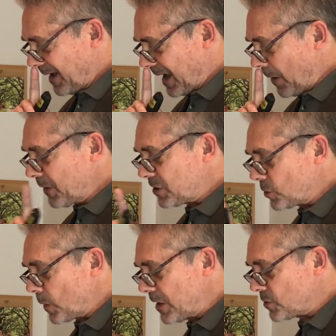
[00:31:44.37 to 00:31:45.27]
I want you
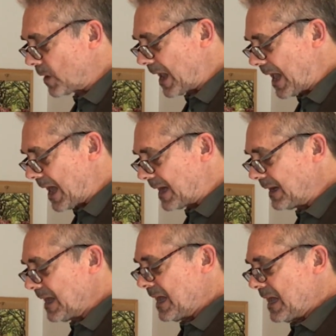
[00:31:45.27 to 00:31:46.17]
to raise your hand
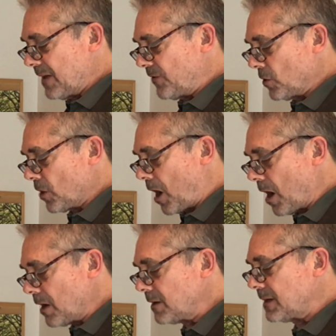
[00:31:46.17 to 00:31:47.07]
if your
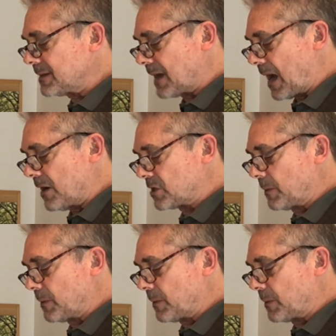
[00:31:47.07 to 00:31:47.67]
heart desires